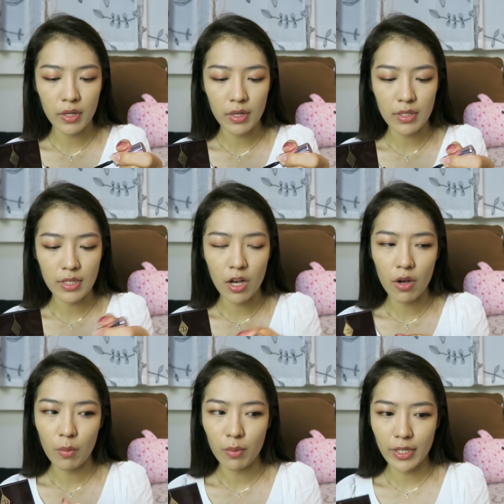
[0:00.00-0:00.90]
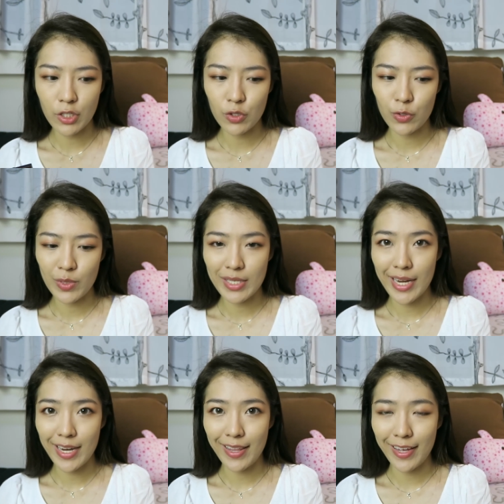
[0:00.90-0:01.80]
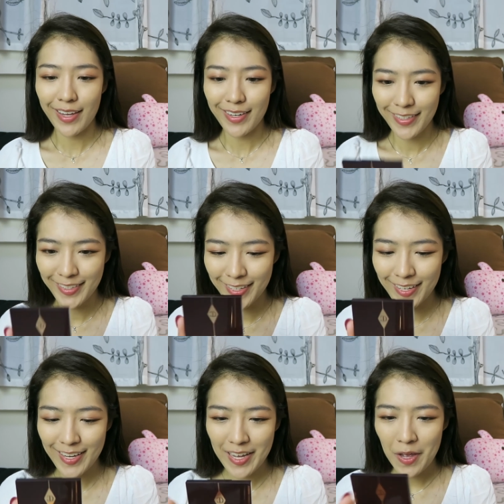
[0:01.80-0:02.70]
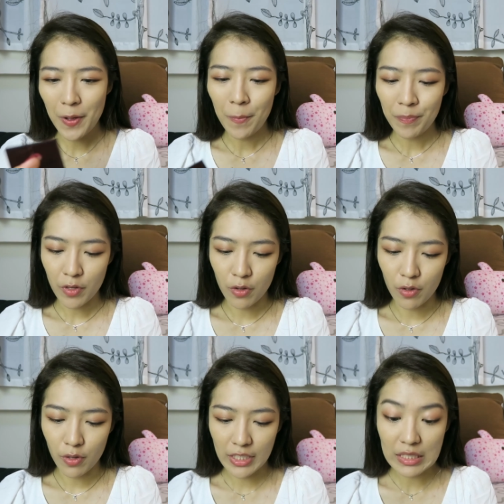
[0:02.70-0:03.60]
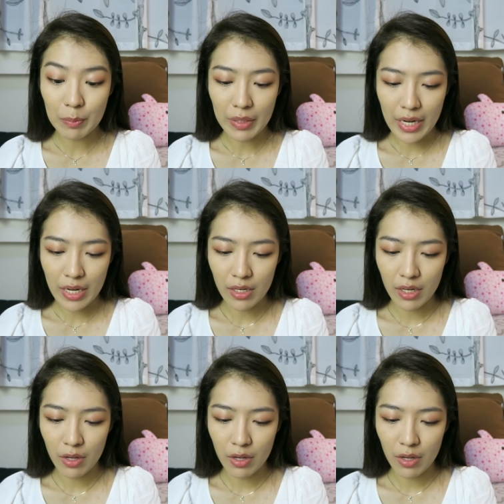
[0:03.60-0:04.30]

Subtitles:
That's how I would like to say that or explain